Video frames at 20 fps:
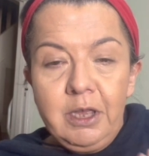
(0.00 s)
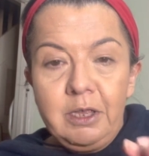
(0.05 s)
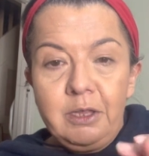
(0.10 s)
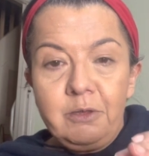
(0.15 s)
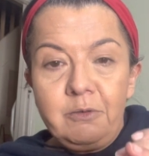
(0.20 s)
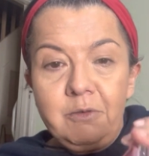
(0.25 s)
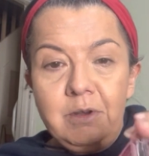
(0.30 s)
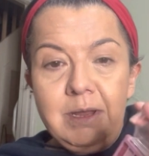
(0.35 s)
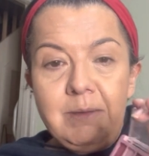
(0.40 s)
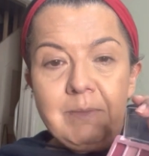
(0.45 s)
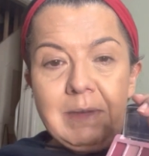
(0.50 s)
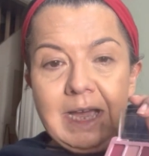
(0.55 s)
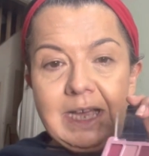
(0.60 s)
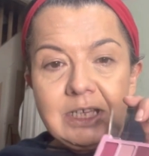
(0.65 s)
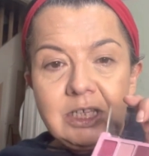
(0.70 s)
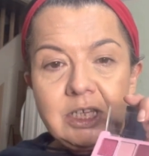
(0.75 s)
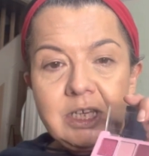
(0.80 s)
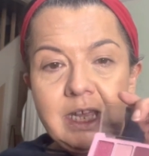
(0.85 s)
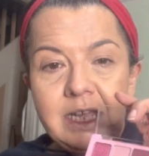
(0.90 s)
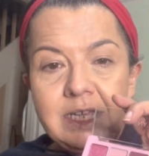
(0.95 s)
three
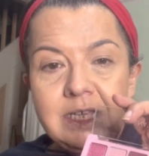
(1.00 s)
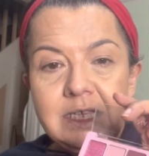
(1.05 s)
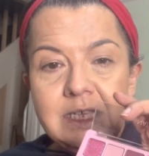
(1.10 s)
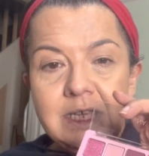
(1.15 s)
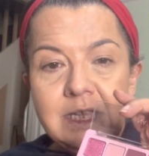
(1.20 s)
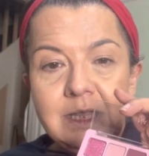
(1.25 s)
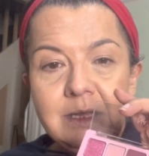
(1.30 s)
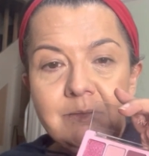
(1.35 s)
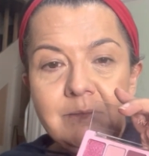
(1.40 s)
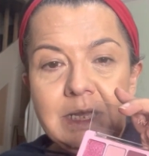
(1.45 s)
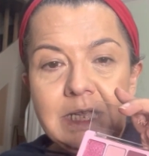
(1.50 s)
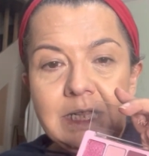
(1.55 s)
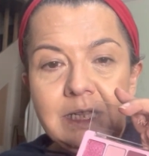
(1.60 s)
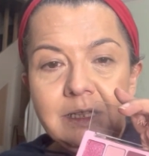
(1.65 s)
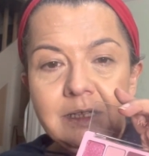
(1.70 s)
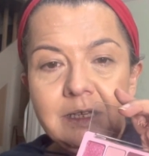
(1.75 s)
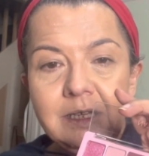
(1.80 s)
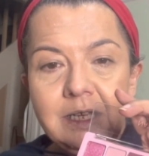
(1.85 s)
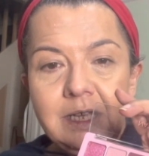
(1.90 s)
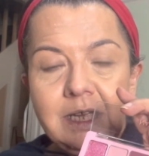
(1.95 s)
matte shades in the
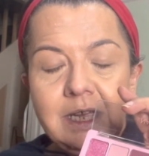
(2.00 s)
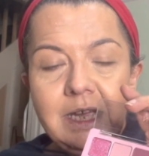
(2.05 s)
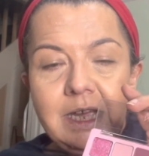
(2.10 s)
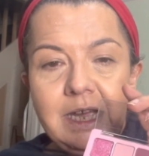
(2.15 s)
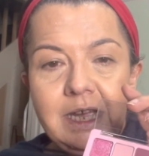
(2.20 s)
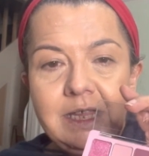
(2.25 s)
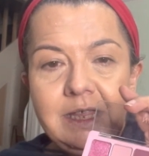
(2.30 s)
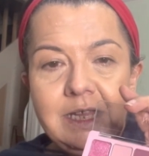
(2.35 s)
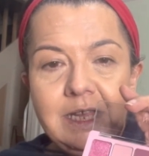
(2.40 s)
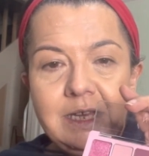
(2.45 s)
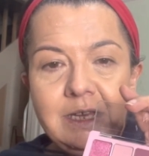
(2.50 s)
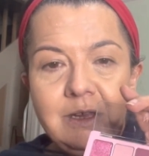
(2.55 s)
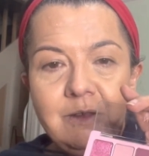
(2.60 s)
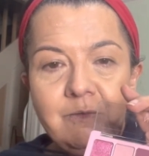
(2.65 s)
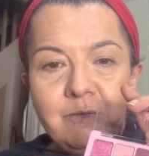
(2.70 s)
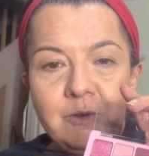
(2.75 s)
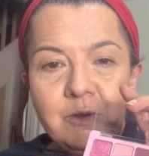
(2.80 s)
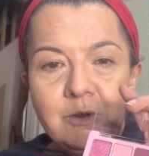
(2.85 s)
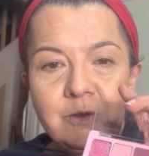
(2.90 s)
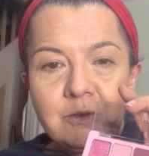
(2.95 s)
middle, and then
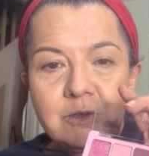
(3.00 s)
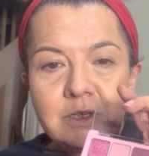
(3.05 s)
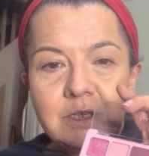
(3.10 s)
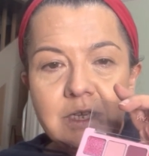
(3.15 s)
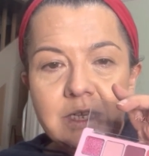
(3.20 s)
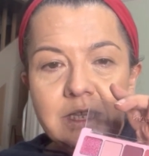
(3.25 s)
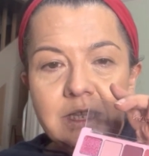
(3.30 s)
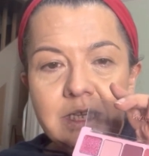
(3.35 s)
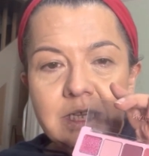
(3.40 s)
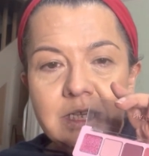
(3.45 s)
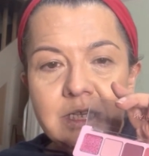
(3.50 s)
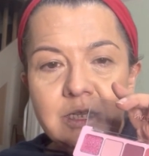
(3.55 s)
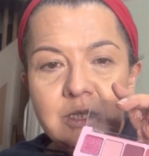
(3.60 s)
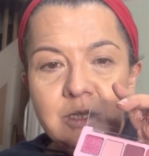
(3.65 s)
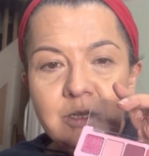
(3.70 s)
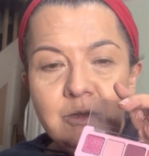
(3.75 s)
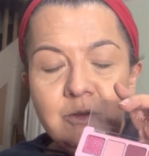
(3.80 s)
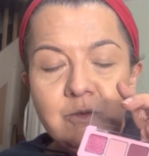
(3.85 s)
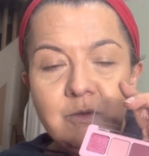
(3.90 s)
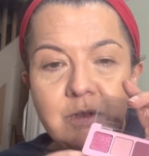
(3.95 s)
you've got these
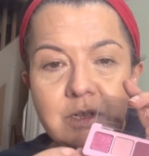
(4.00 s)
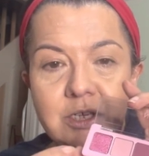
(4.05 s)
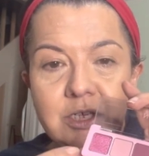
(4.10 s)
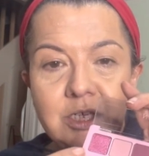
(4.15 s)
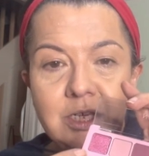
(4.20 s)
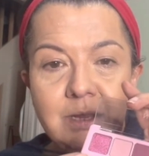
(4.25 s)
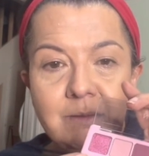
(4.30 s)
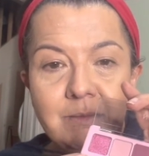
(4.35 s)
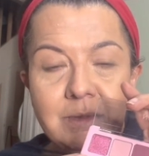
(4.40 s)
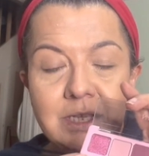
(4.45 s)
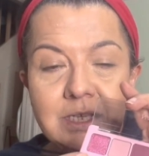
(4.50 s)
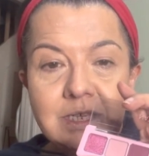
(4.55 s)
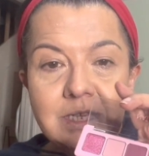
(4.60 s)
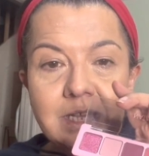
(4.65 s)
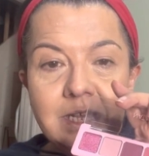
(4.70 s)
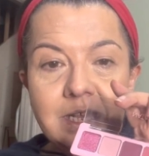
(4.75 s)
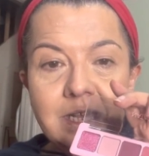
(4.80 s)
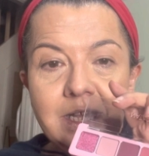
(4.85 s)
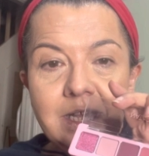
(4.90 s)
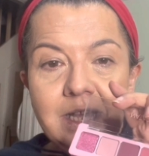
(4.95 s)
two shimmers
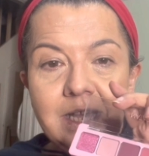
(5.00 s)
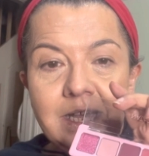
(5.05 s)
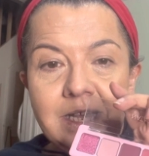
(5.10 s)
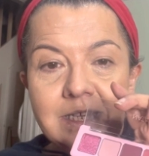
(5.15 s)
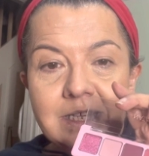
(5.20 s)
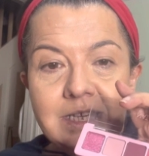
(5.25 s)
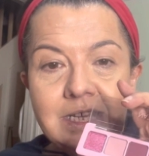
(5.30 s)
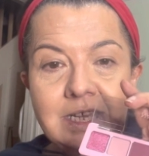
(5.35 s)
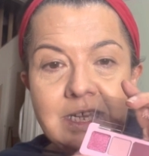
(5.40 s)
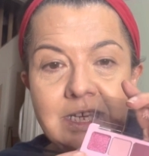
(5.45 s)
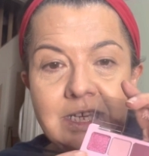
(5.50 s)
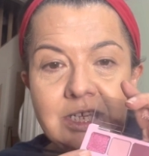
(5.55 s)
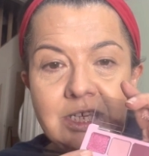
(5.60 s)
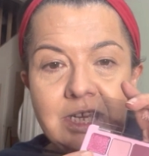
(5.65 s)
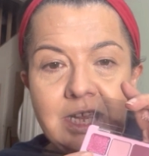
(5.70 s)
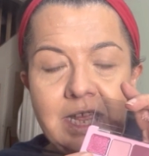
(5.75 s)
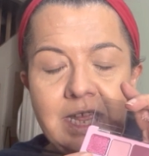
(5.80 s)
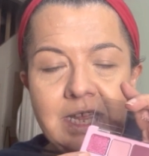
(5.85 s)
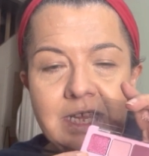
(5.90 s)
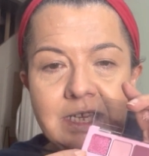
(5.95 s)
at each
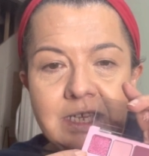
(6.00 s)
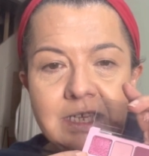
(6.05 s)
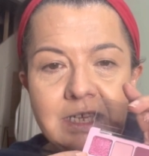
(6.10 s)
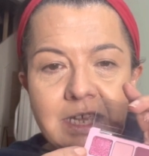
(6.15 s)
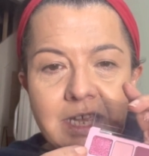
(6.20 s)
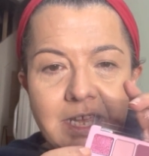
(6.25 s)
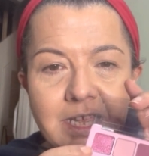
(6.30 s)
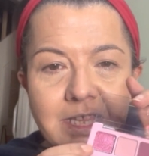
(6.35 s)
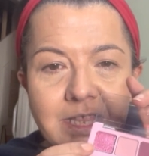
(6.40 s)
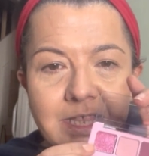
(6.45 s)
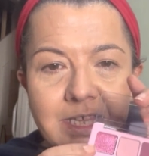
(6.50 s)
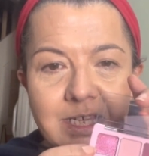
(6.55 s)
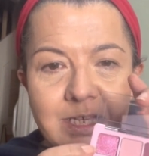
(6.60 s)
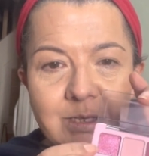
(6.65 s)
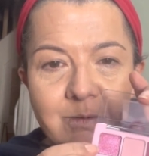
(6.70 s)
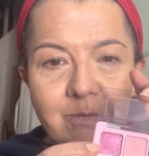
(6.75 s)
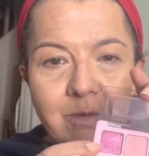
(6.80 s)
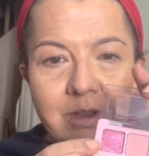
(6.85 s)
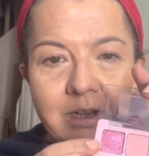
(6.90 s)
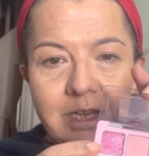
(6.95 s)
end.
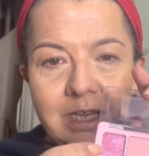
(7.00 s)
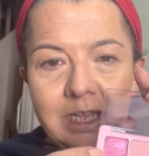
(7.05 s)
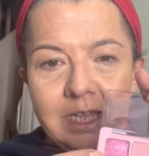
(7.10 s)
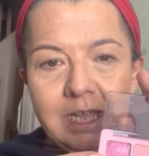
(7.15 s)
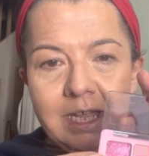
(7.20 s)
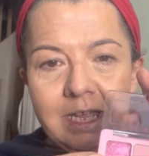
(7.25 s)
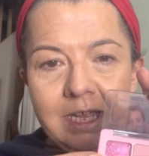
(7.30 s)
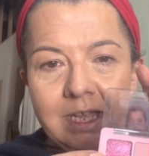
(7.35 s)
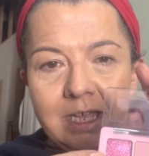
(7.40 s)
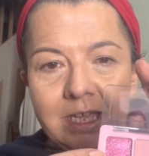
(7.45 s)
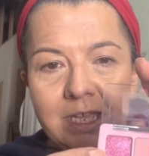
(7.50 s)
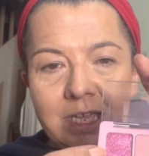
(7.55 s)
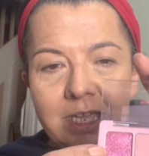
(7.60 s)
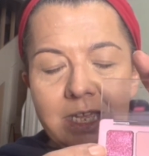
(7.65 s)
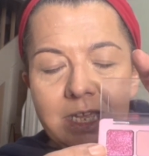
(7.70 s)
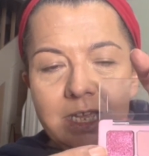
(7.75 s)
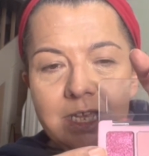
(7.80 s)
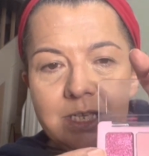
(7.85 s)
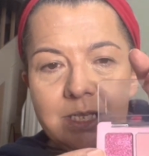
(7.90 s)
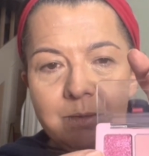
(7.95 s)
This one here
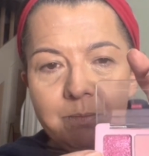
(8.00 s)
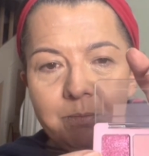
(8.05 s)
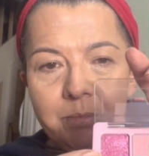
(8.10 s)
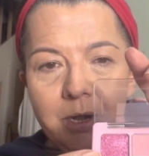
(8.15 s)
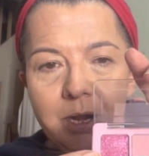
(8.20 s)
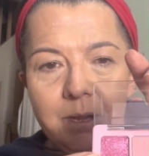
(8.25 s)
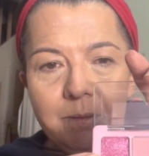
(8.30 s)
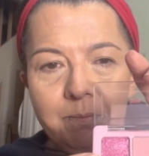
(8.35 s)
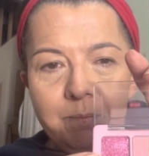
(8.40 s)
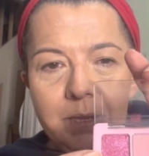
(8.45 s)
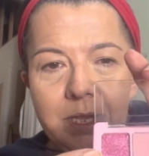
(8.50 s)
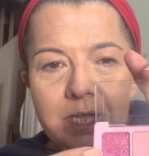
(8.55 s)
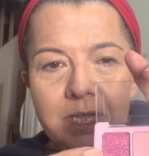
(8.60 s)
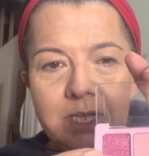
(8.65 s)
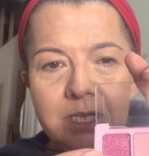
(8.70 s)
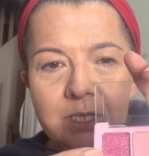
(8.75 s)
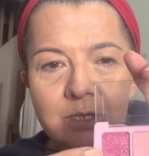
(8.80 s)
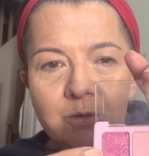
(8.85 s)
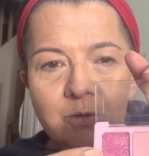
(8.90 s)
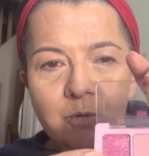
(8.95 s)
is a bright pink.
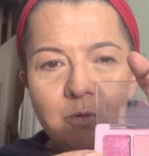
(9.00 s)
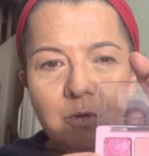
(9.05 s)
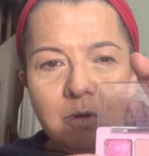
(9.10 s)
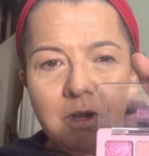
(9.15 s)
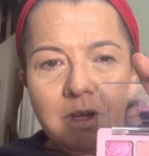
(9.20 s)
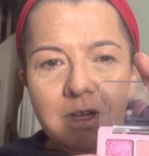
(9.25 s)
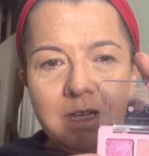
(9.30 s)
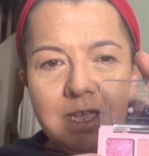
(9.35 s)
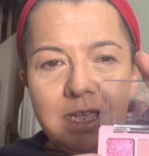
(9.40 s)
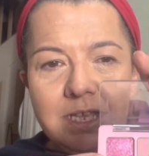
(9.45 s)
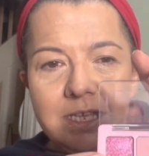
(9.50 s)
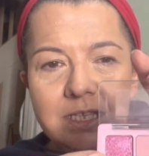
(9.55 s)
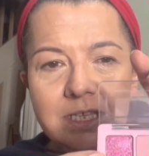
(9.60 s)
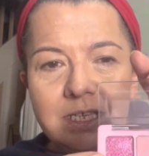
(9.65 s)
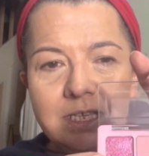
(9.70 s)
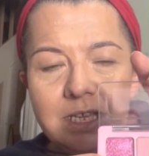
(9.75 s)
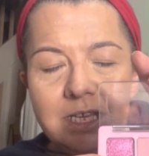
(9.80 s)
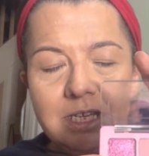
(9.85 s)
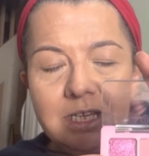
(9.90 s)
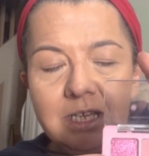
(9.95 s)
It's quite
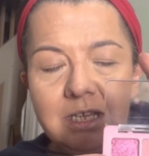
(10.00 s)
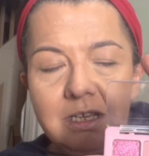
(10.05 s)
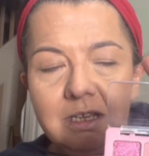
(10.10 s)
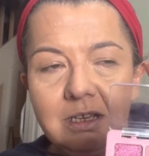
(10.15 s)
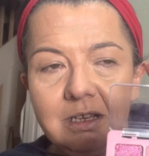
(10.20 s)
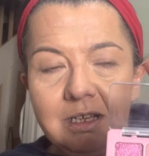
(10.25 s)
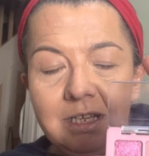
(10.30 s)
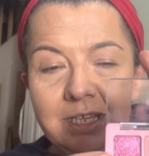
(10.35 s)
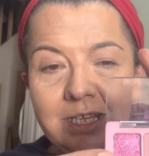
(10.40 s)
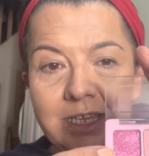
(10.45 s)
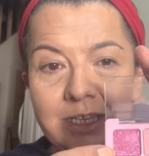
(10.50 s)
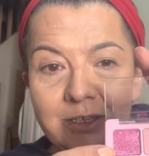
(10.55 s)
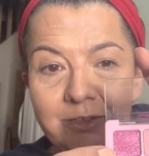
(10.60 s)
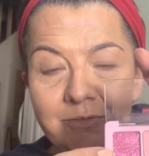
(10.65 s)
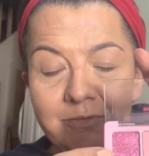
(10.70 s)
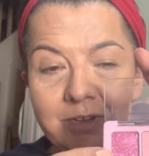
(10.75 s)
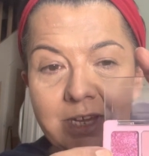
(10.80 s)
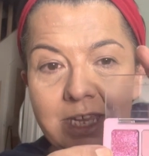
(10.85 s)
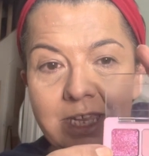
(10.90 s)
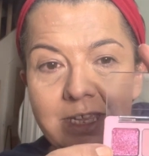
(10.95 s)

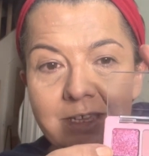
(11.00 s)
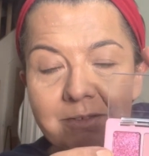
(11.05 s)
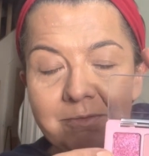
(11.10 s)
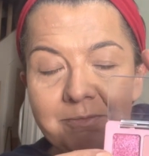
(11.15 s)
glittery.